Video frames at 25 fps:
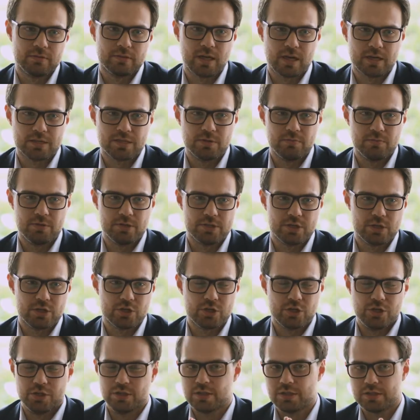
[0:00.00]
that
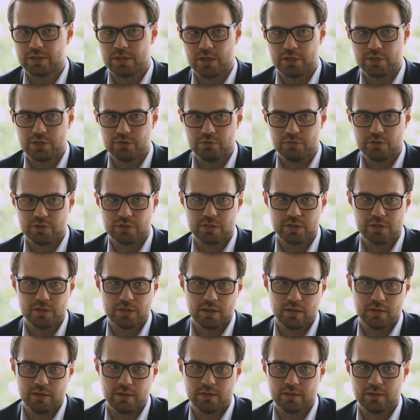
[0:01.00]
work? Definitely
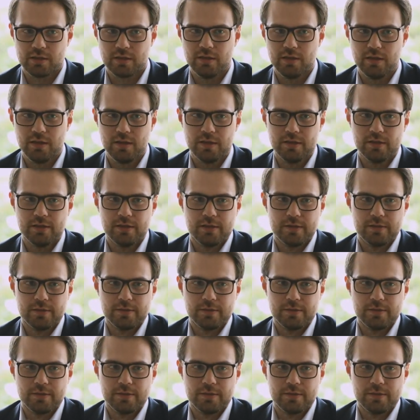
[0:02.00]
something that we need to have a